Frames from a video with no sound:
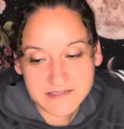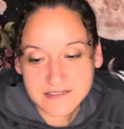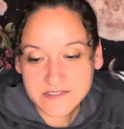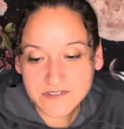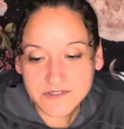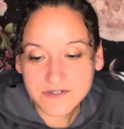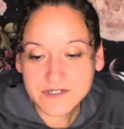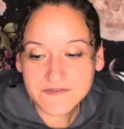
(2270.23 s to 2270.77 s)

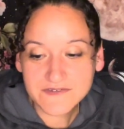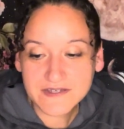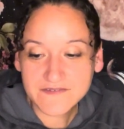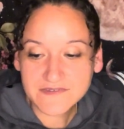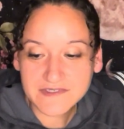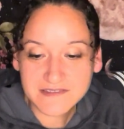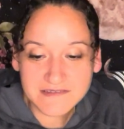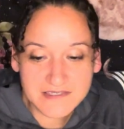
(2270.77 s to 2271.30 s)
you don't even
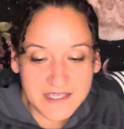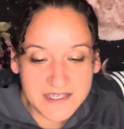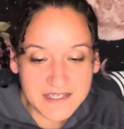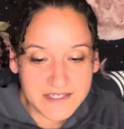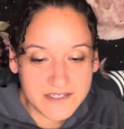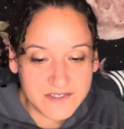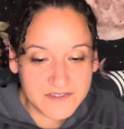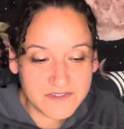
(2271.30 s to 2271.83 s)
have to say
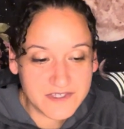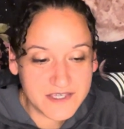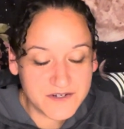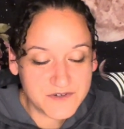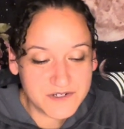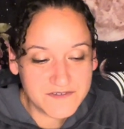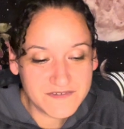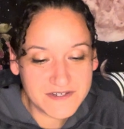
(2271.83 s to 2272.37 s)
it. They
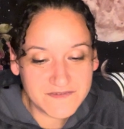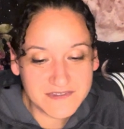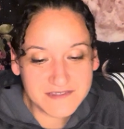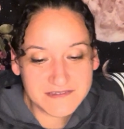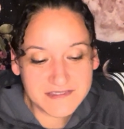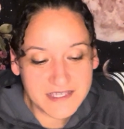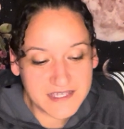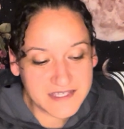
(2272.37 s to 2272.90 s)
don't even have to
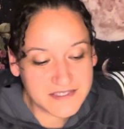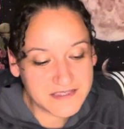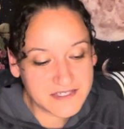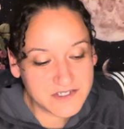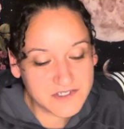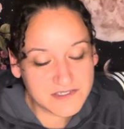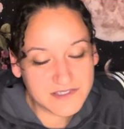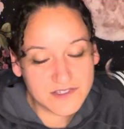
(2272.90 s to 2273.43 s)
say it. They
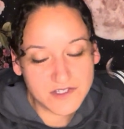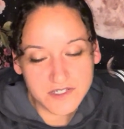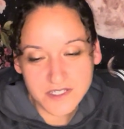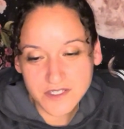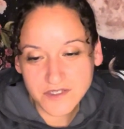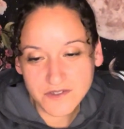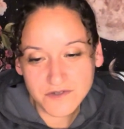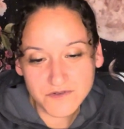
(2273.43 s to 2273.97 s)
just look
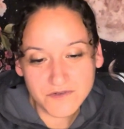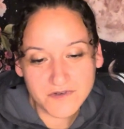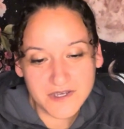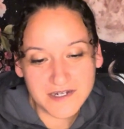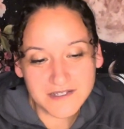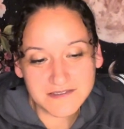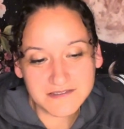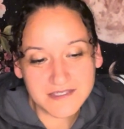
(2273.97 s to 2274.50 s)
at you
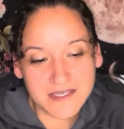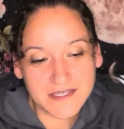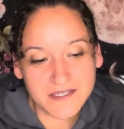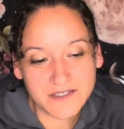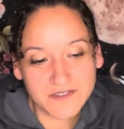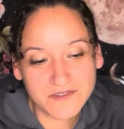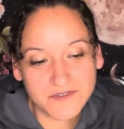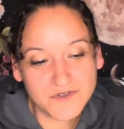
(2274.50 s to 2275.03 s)
and it's like,
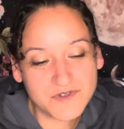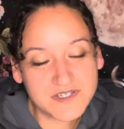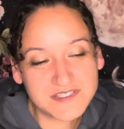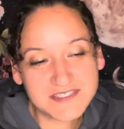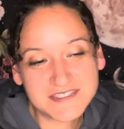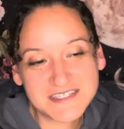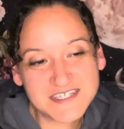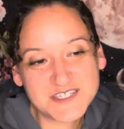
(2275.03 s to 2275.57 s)
you can
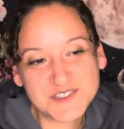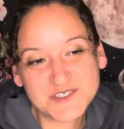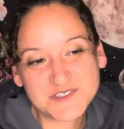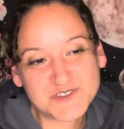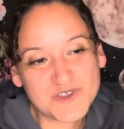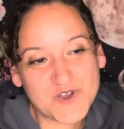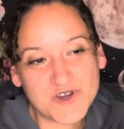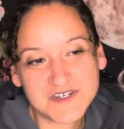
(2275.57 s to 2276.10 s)
see the
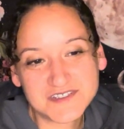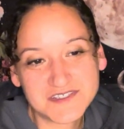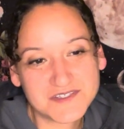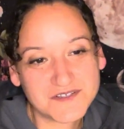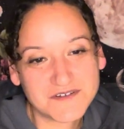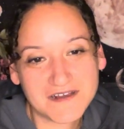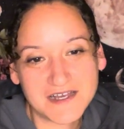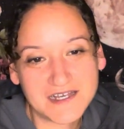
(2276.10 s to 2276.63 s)
stars in
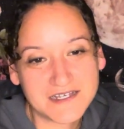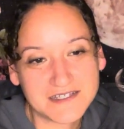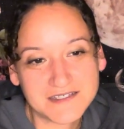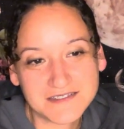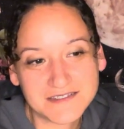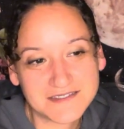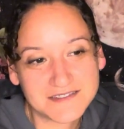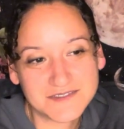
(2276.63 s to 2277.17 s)
their
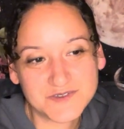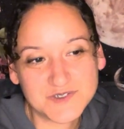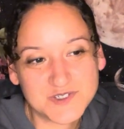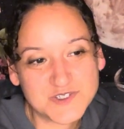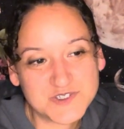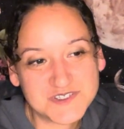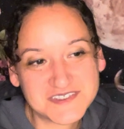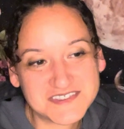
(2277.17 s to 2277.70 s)
eyes. You
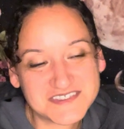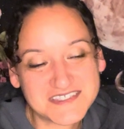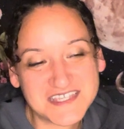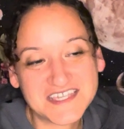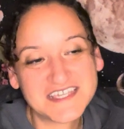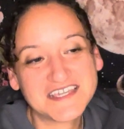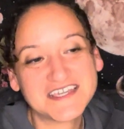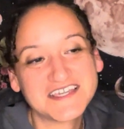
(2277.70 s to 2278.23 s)
can just
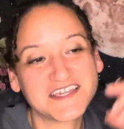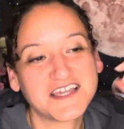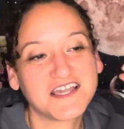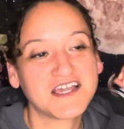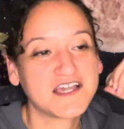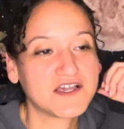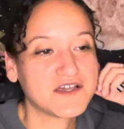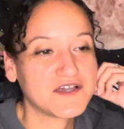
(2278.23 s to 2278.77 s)
see
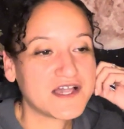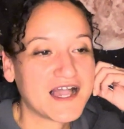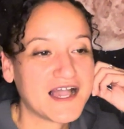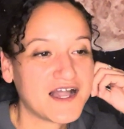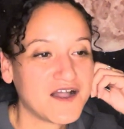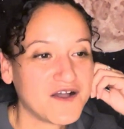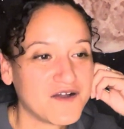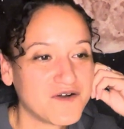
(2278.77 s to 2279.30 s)

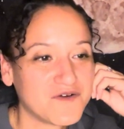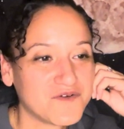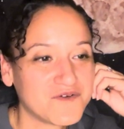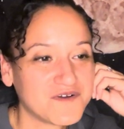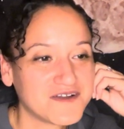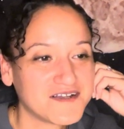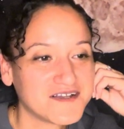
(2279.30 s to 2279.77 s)
how,